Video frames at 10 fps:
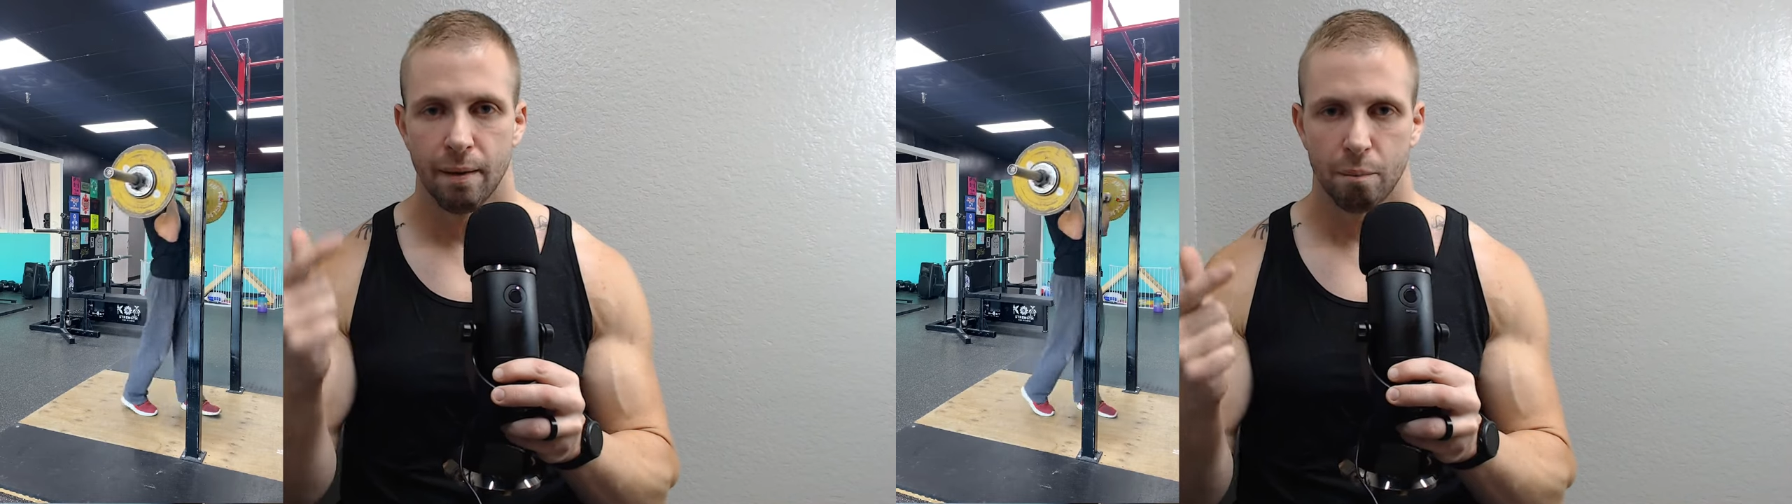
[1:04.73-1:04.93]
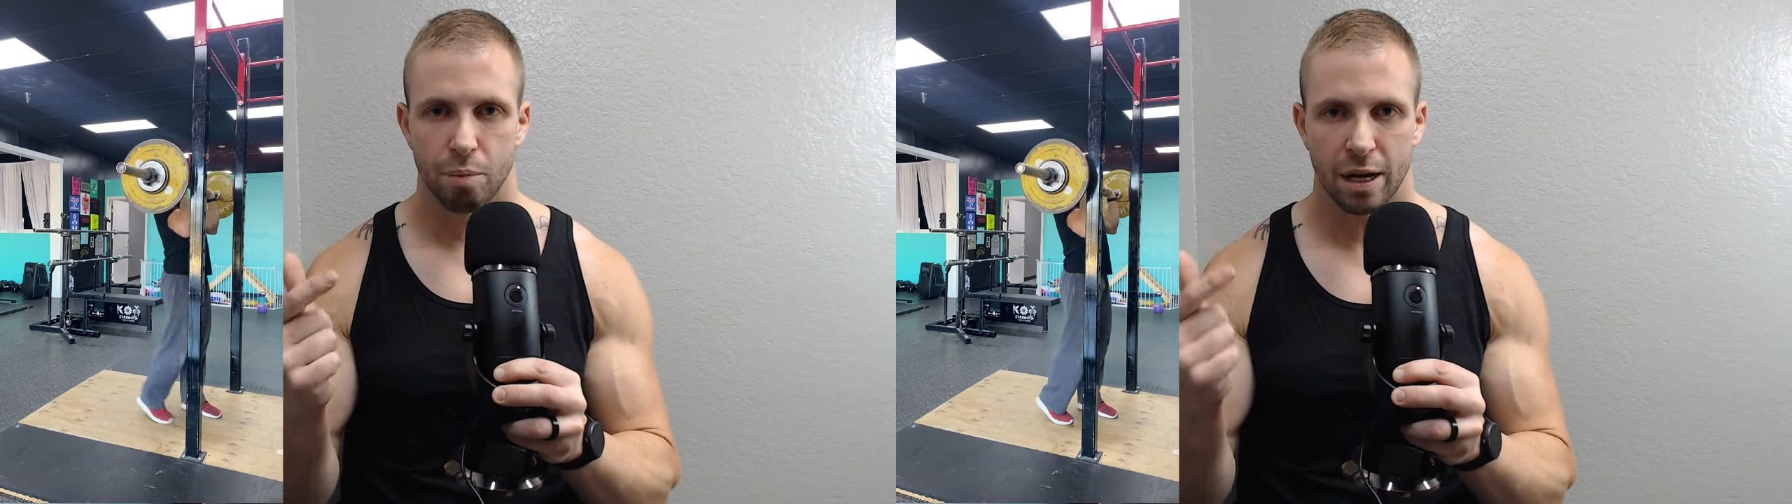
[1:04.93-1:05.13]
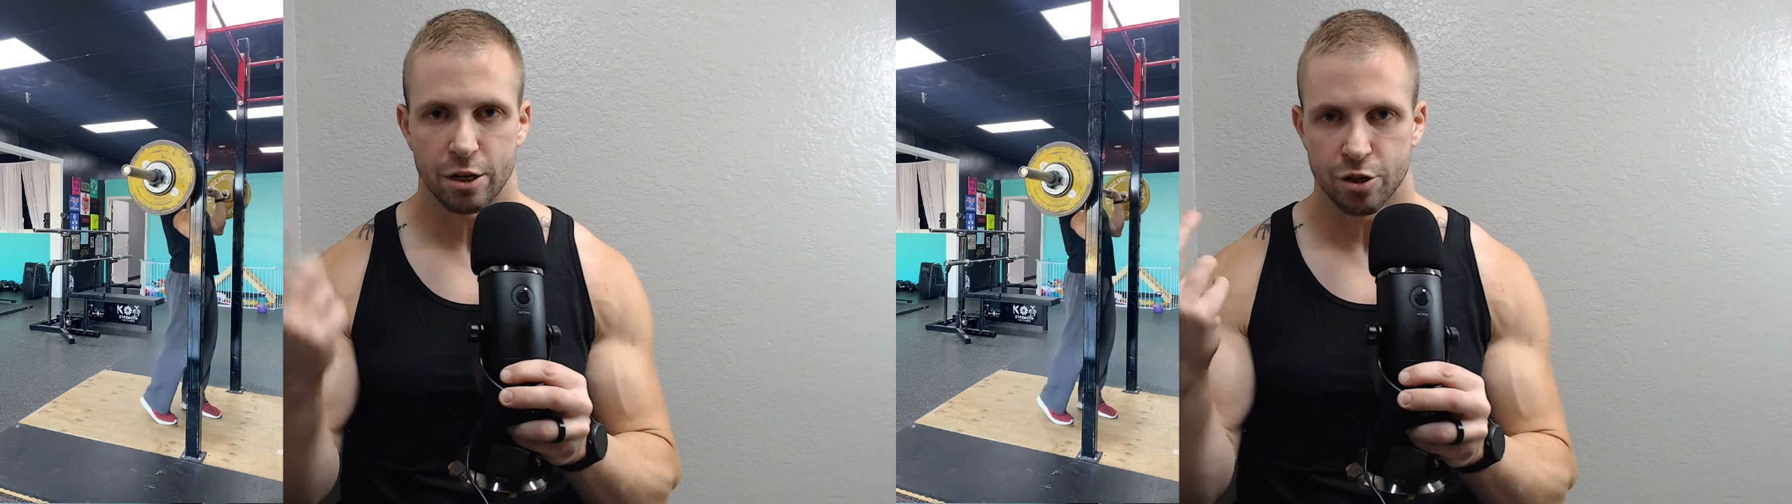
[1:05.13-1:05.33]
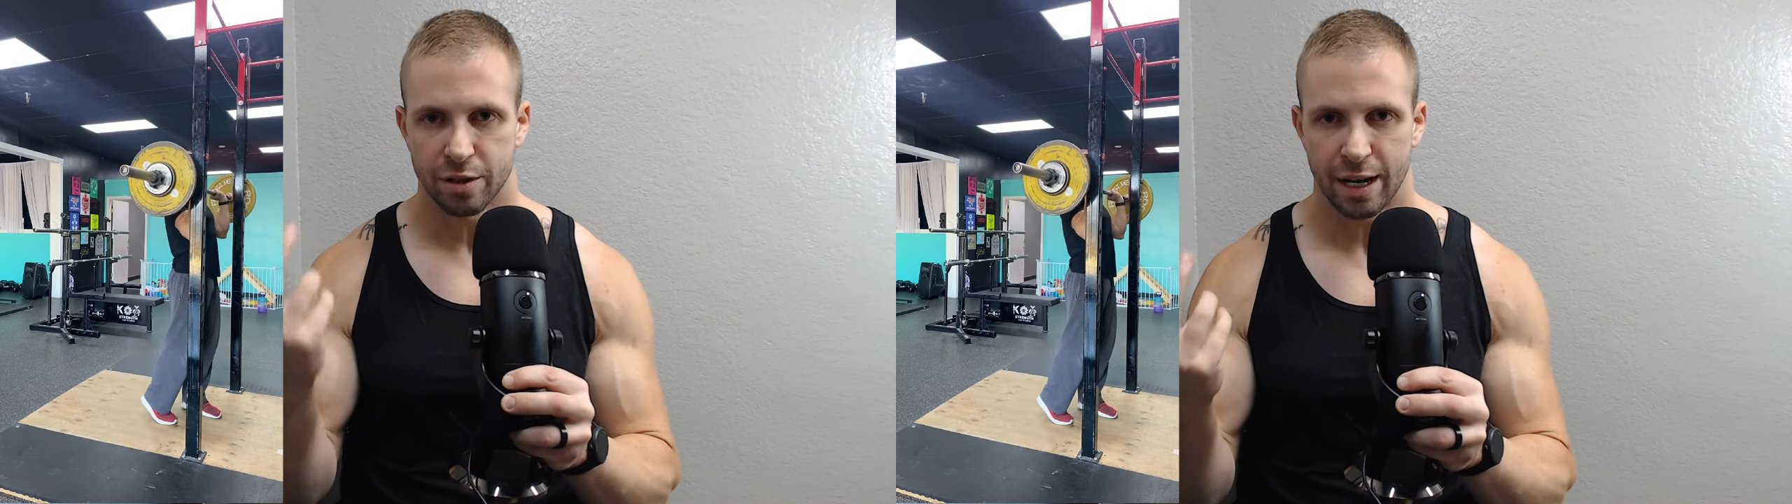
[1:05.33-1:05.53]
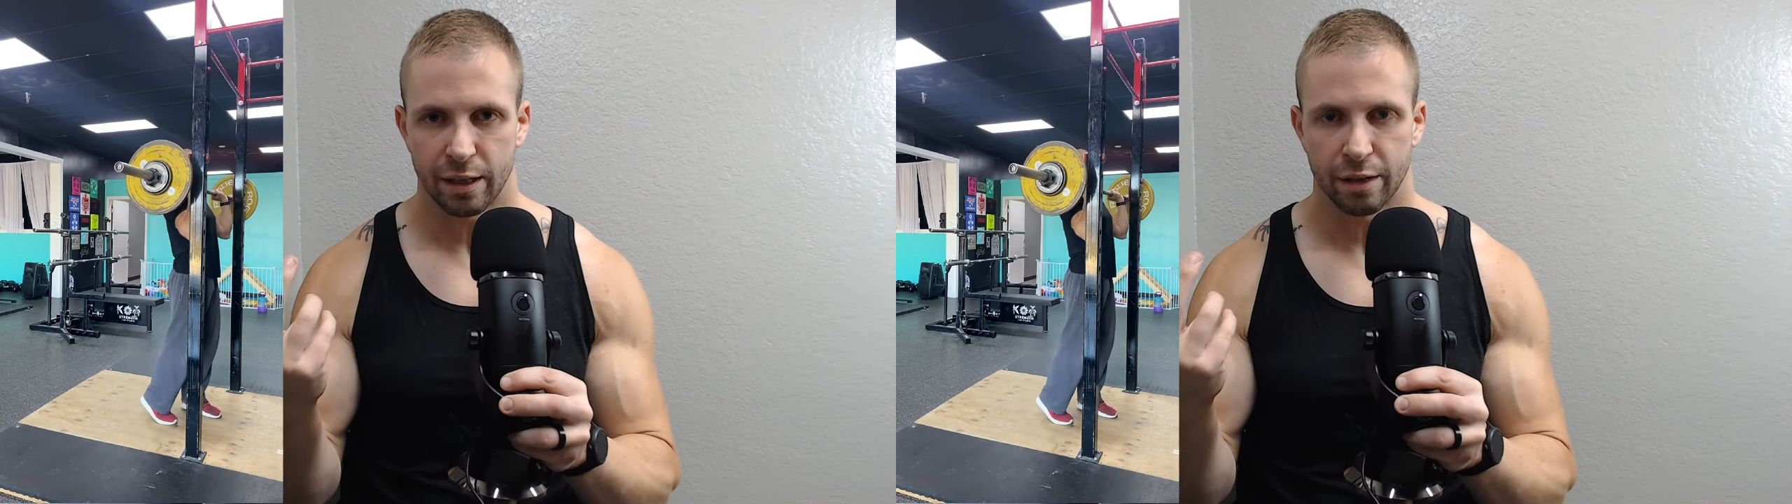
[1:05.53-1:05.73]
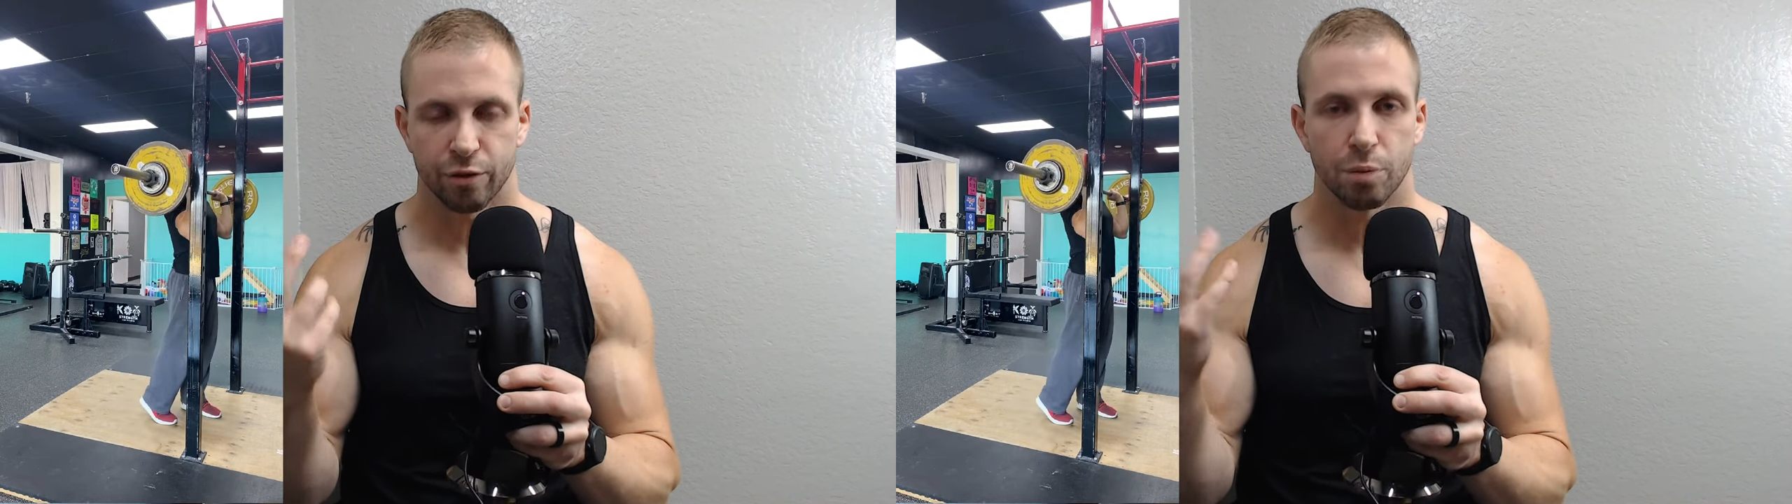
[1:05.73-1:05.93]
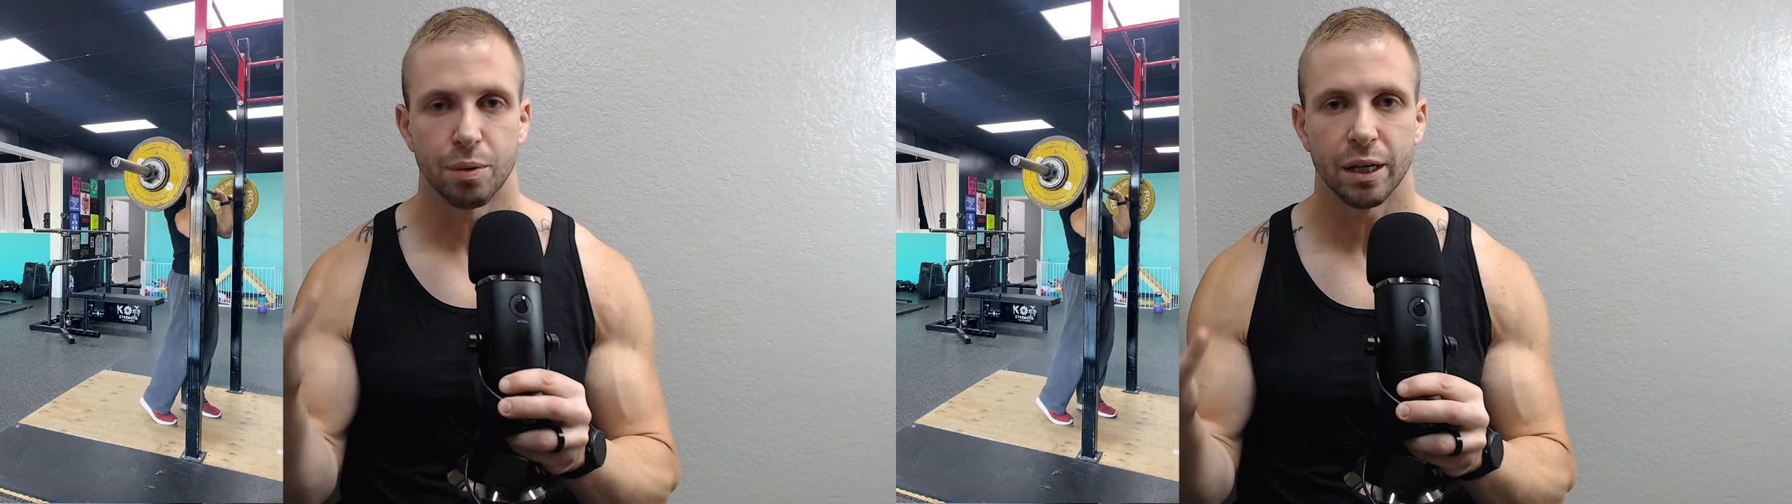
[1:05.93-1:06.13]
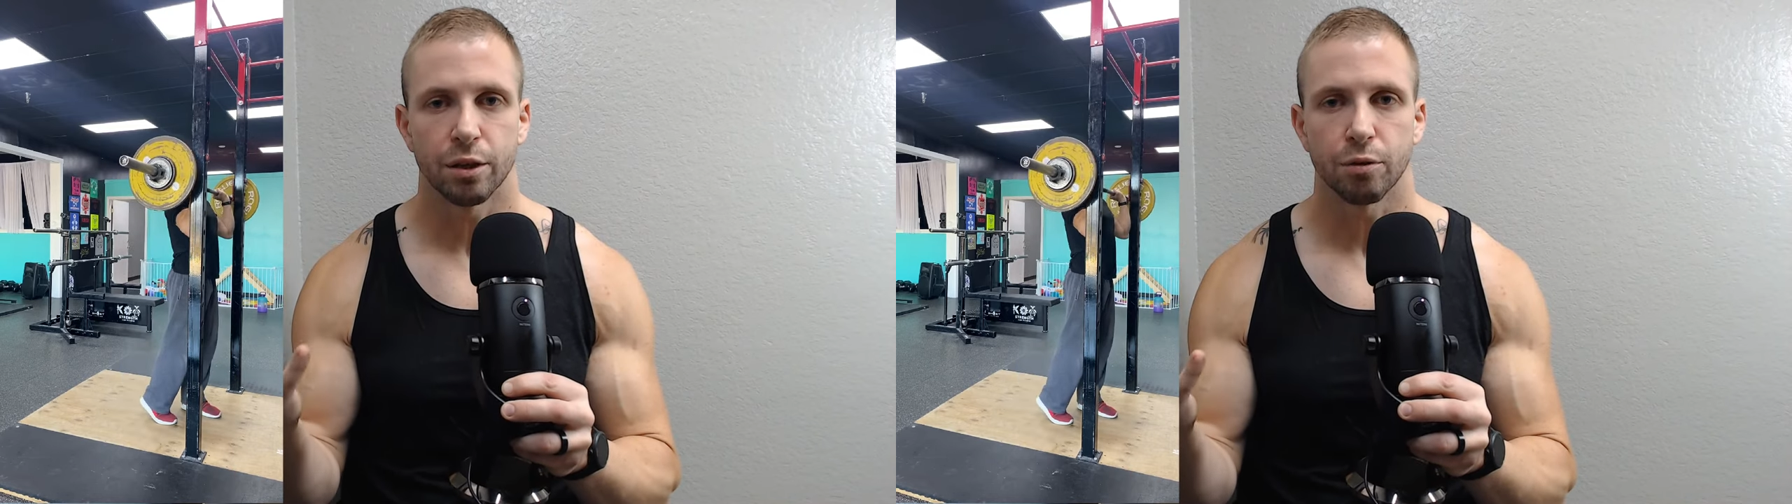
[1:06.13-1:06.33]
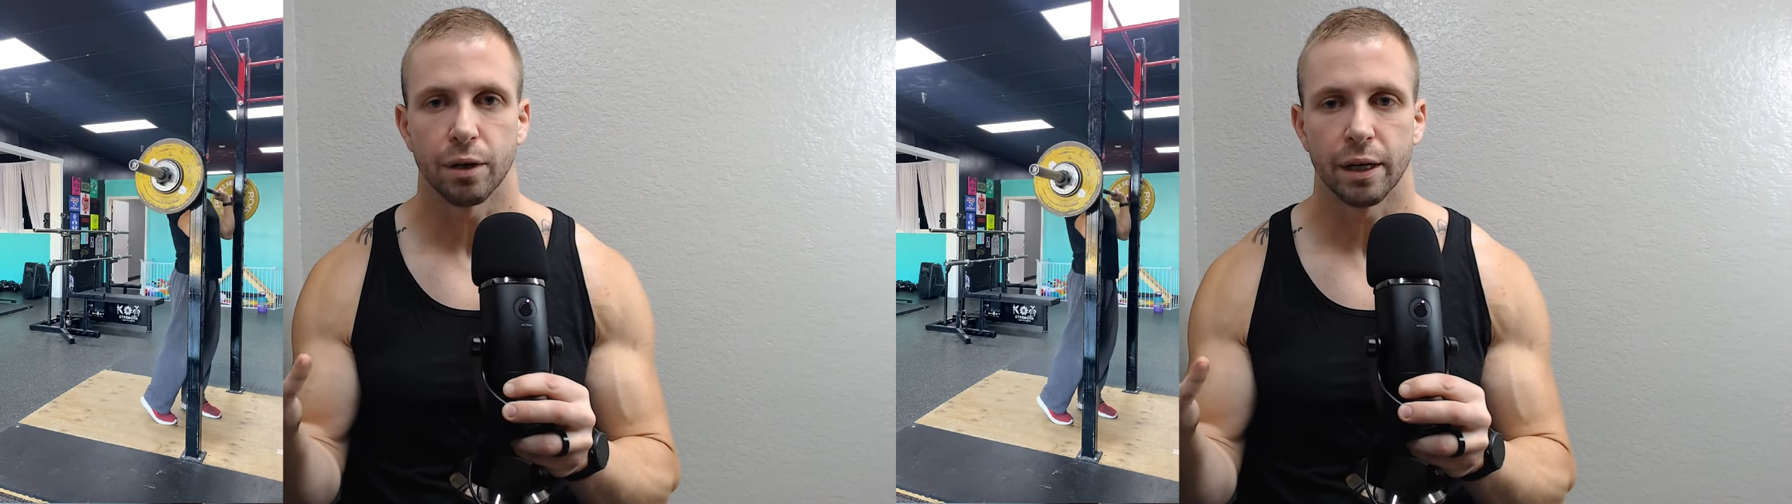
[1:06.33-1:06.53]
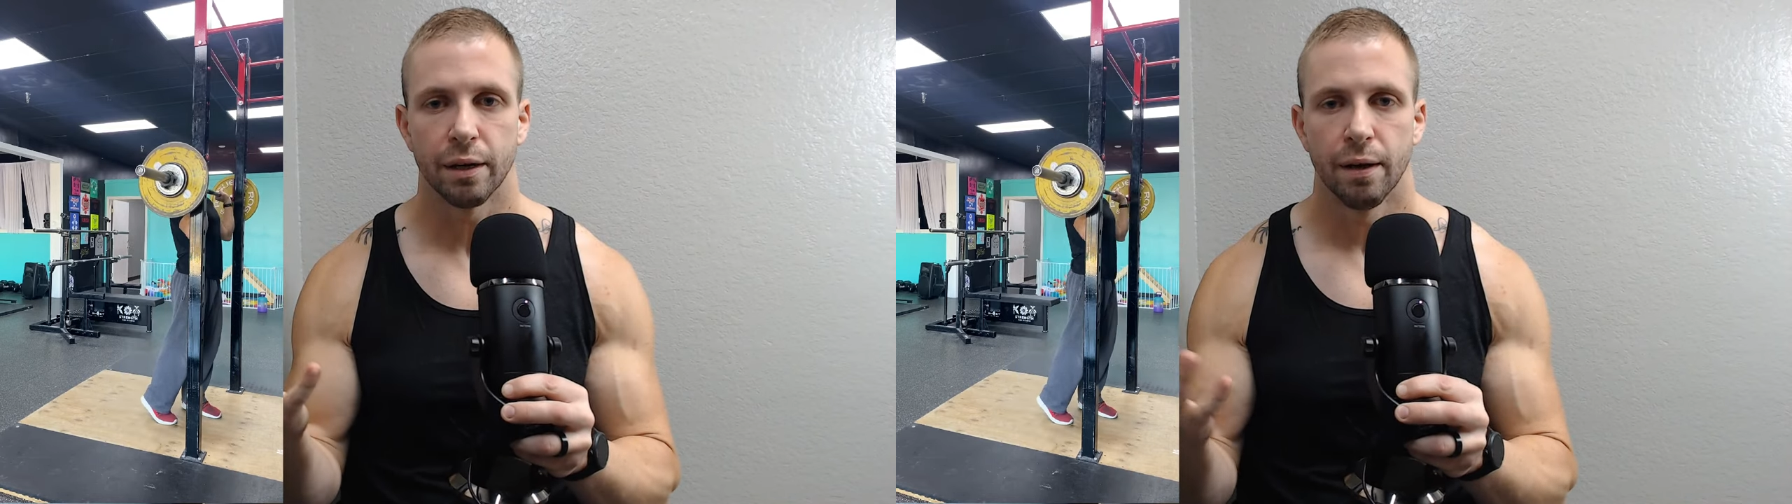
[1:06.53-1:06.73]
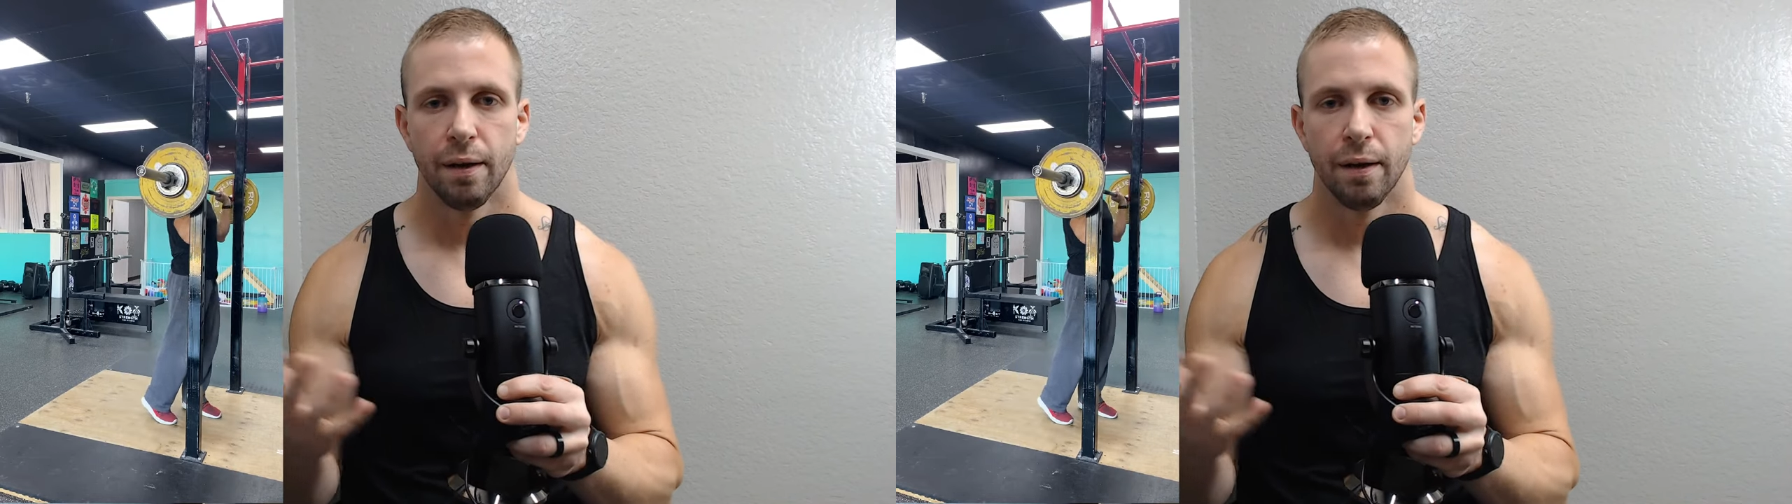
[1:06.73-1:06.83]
bench, deadlift, the big three,